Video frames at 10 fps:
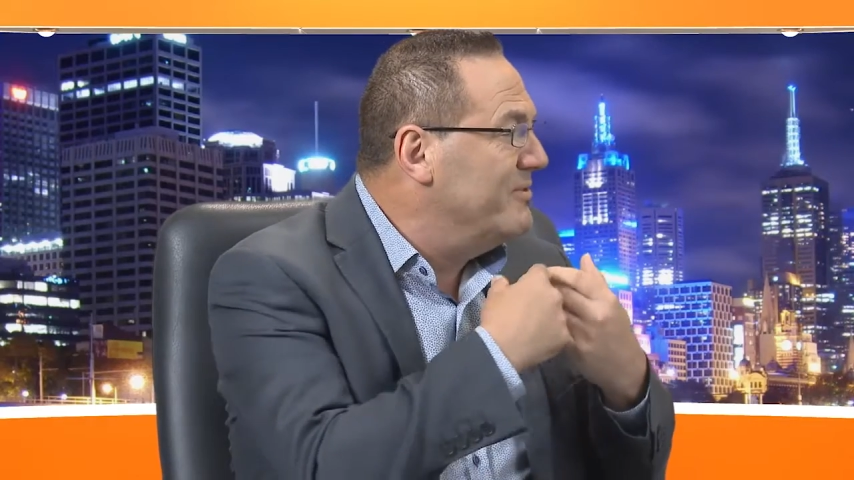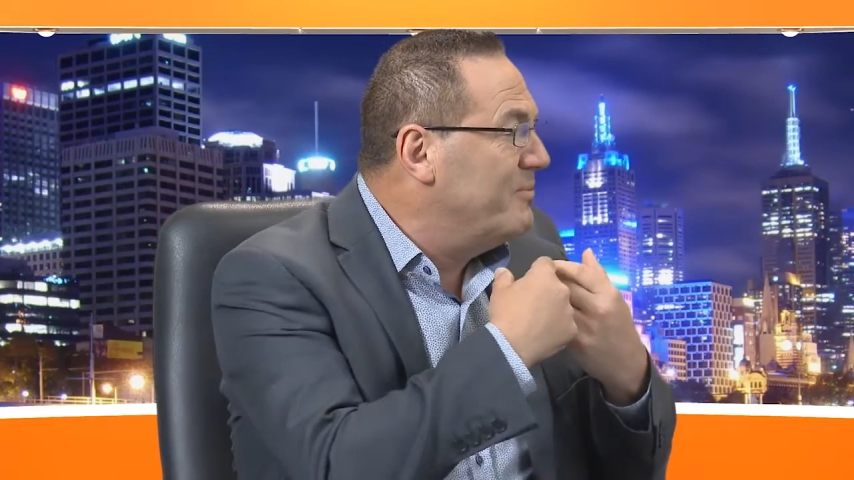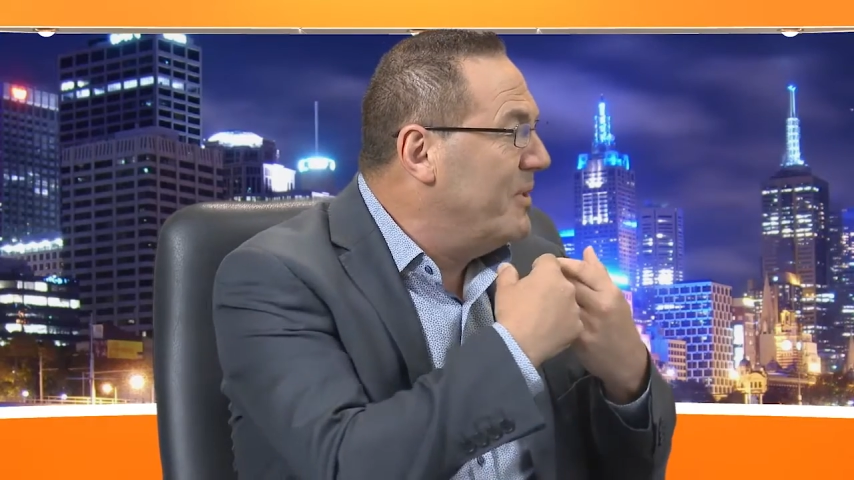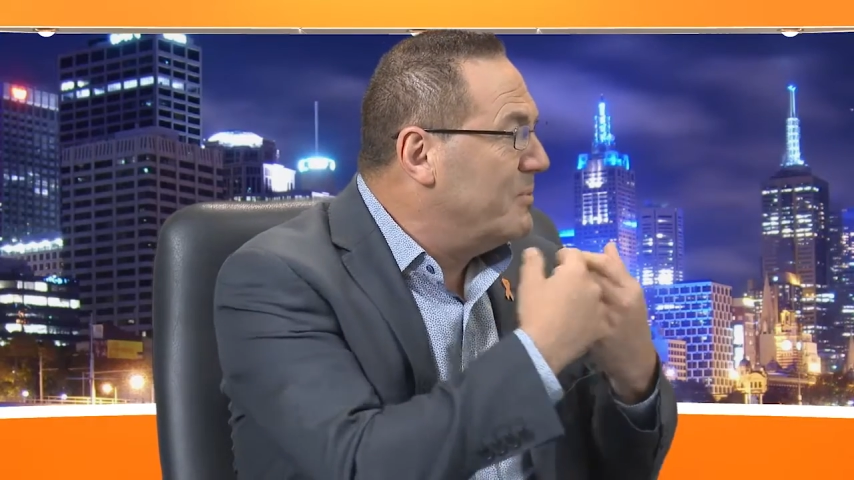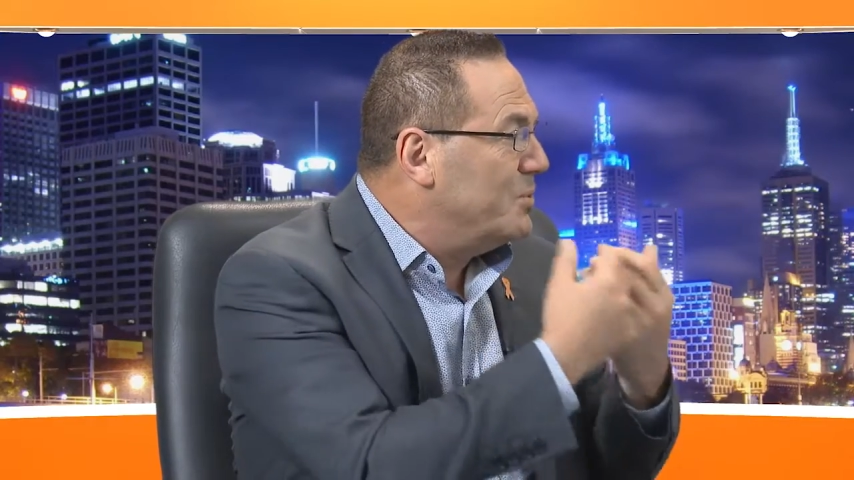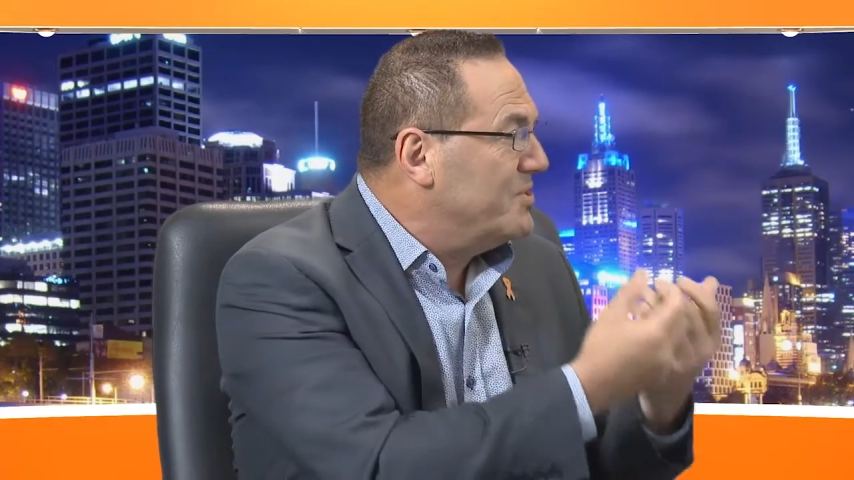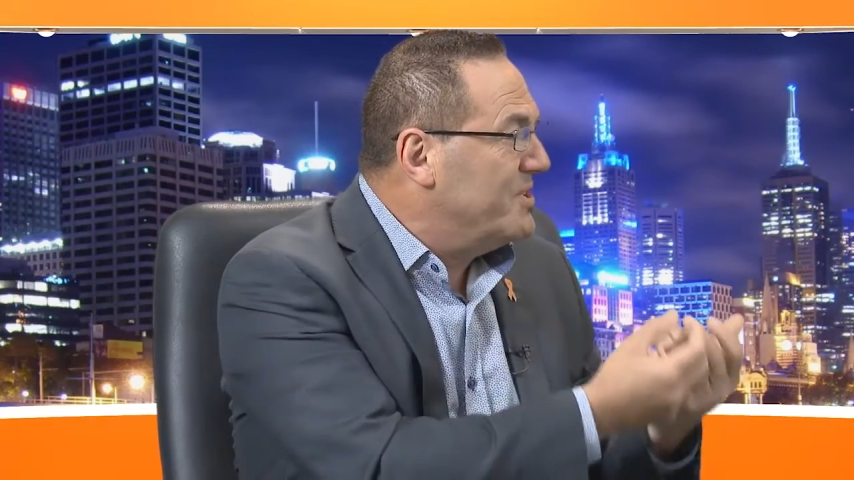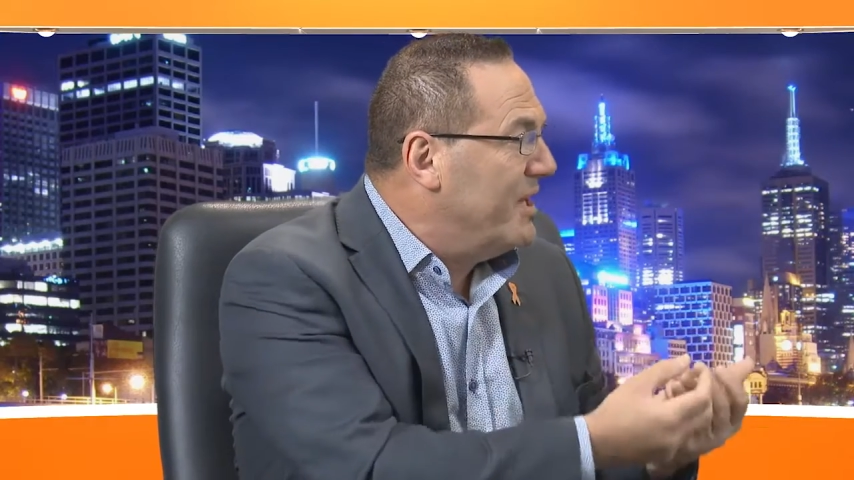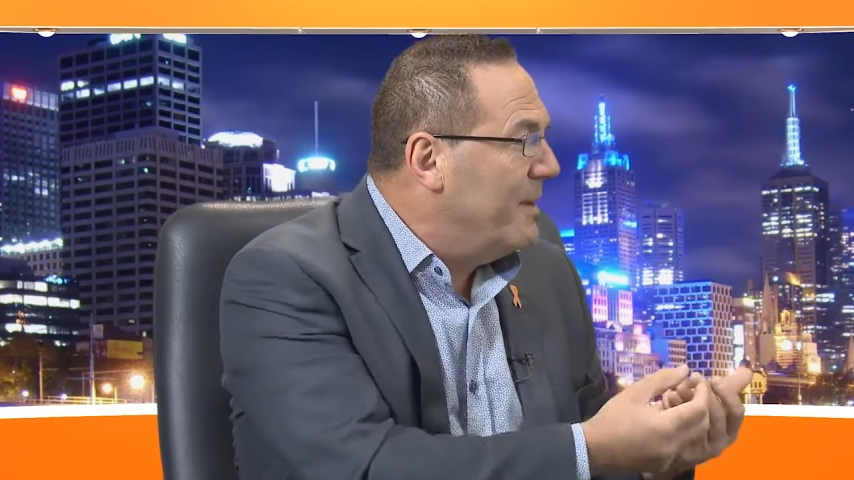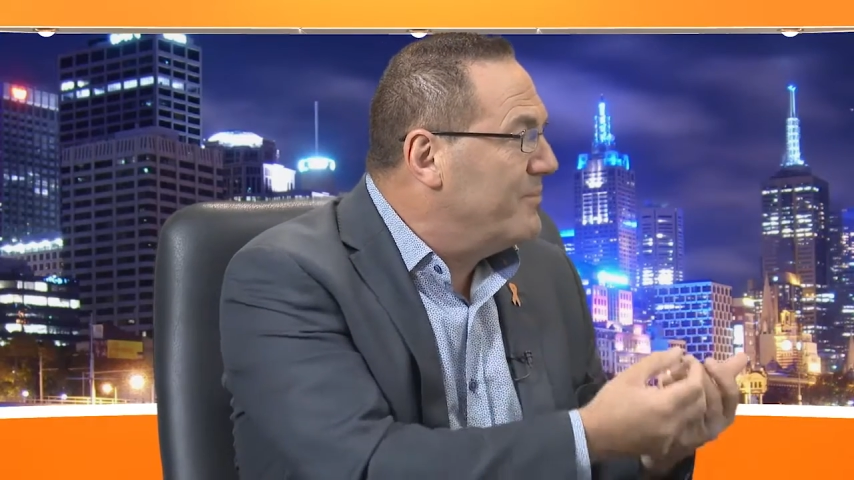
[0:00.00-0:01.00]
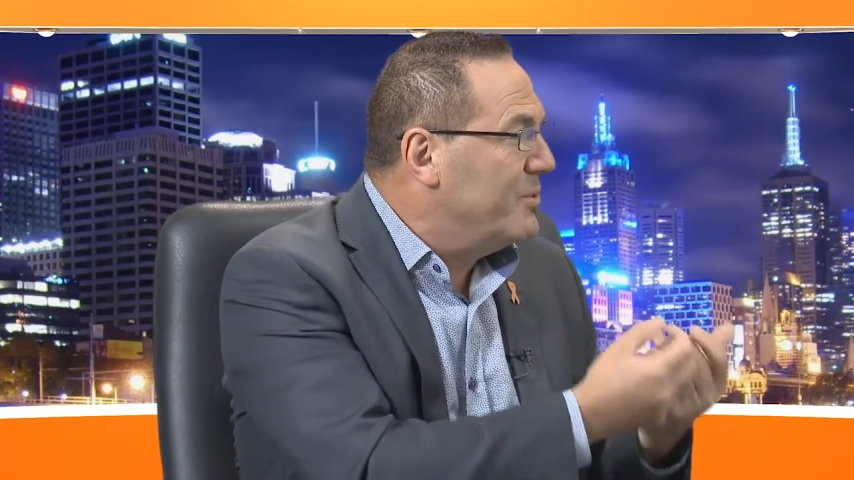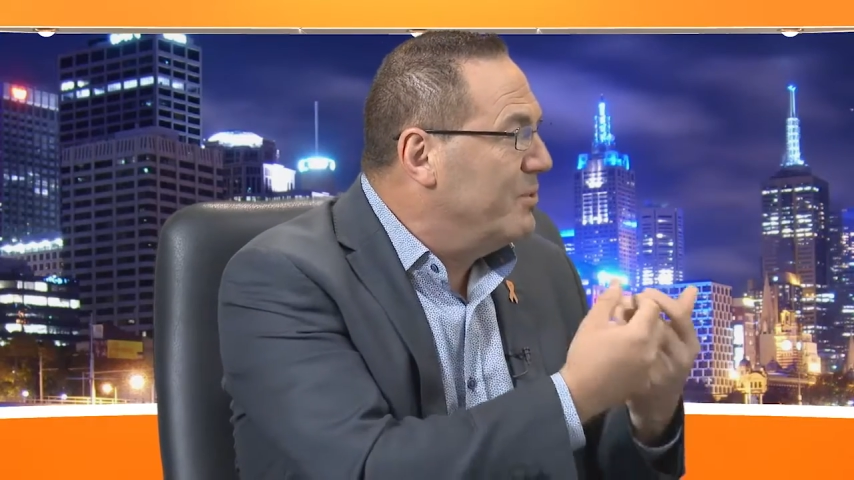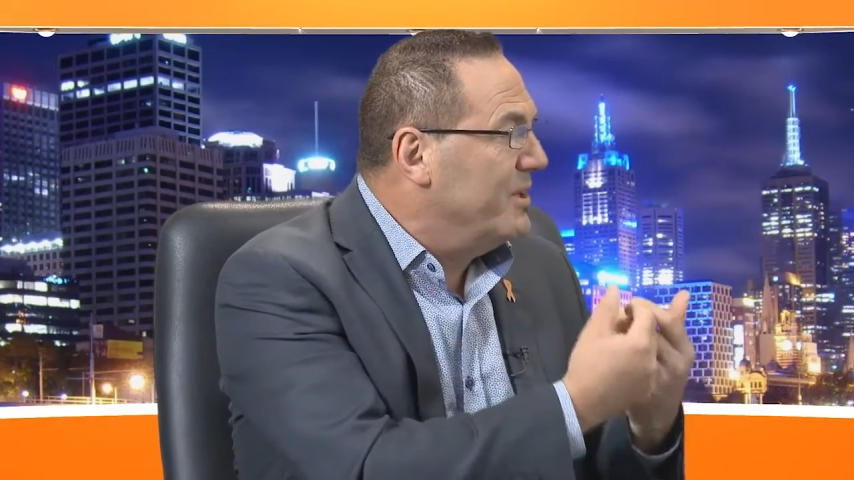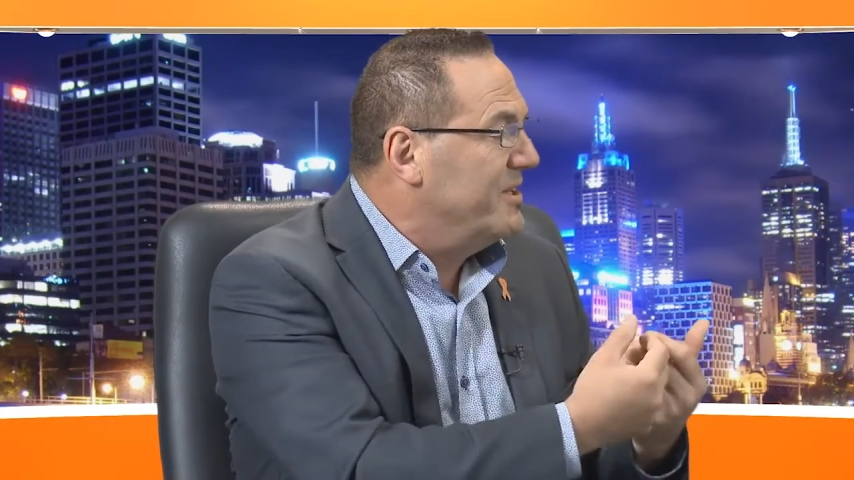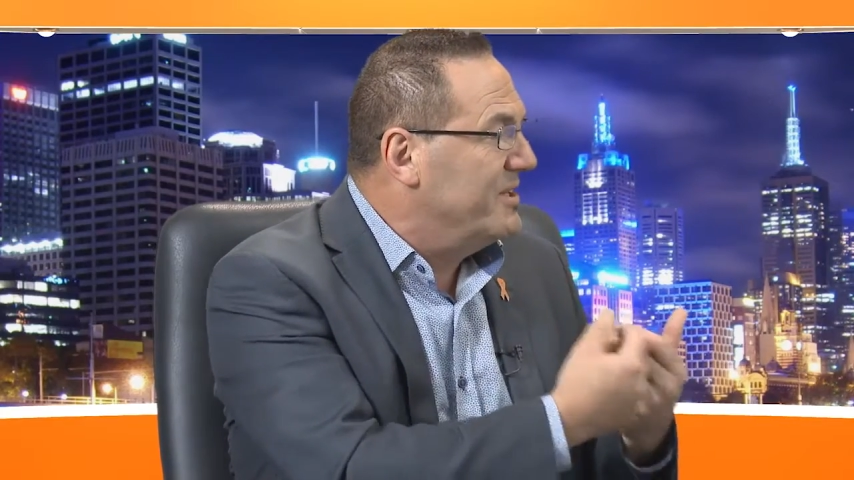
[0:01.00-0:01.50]
of people set up to
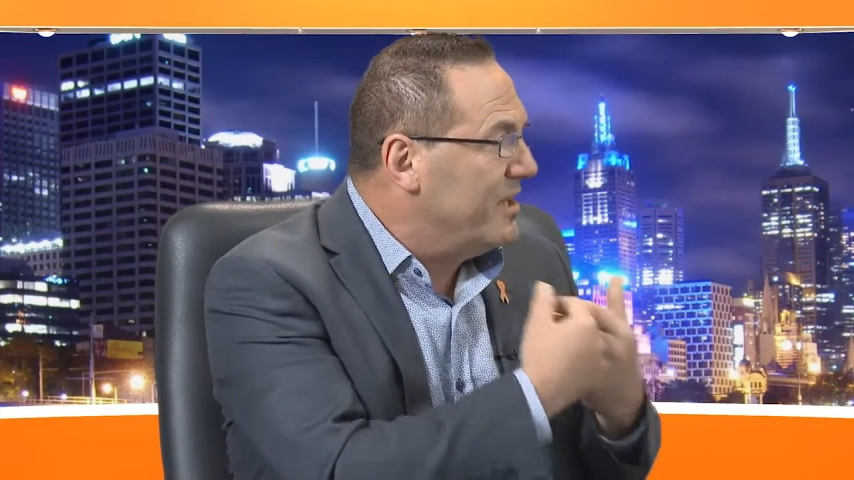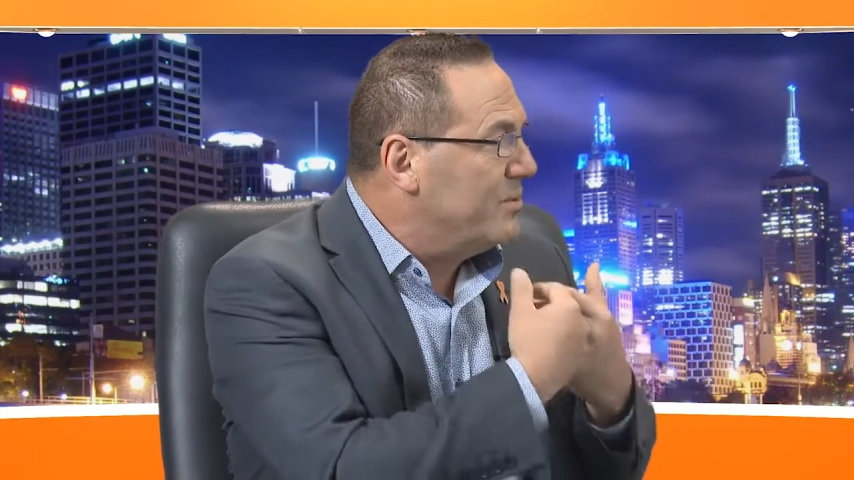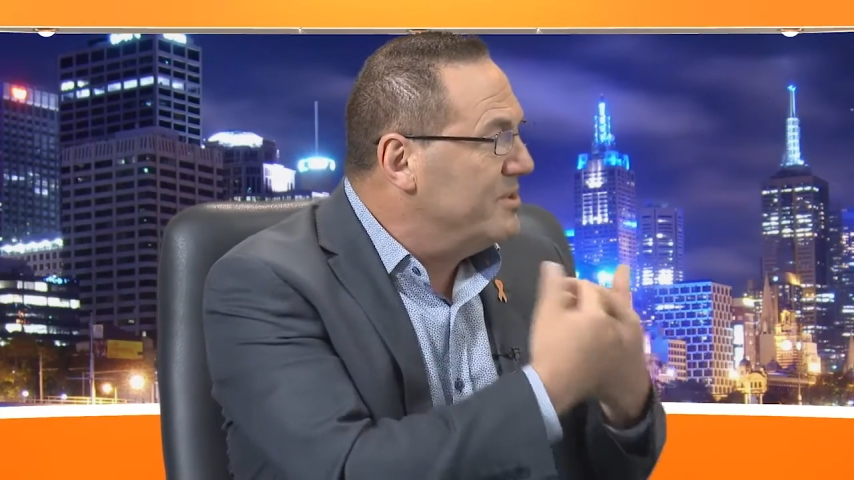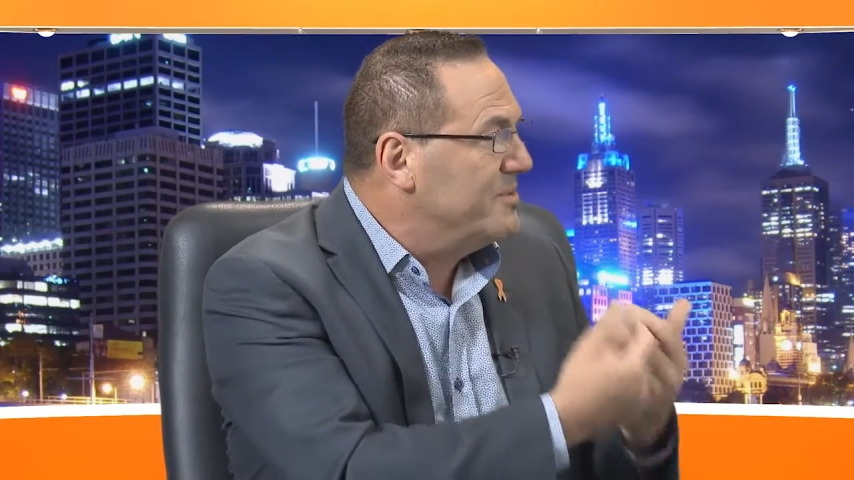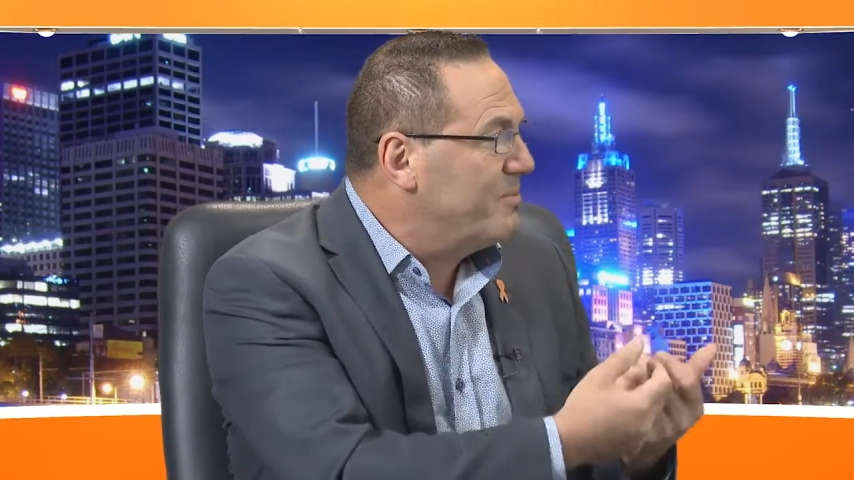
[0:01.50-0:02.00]
really tackle this